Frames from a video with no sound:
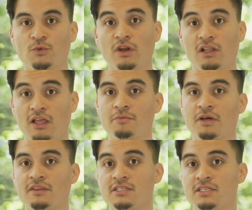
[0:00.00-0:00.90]
what I loved
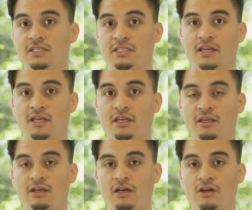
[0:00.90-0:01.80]
about the
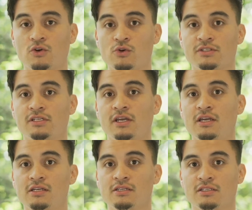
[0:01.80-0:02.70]
ZSA uh, course
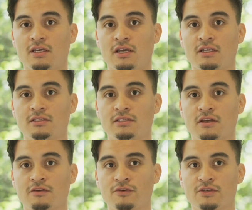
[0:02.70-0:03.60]
today is that
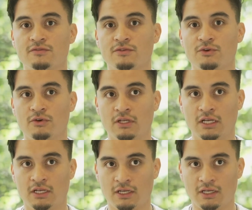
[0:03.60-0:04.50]
um, first of all,
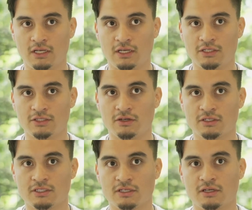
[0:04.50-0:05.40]
uh,
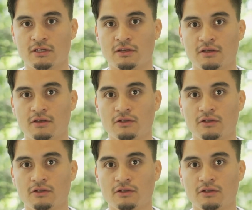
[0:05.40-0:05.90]
Dr.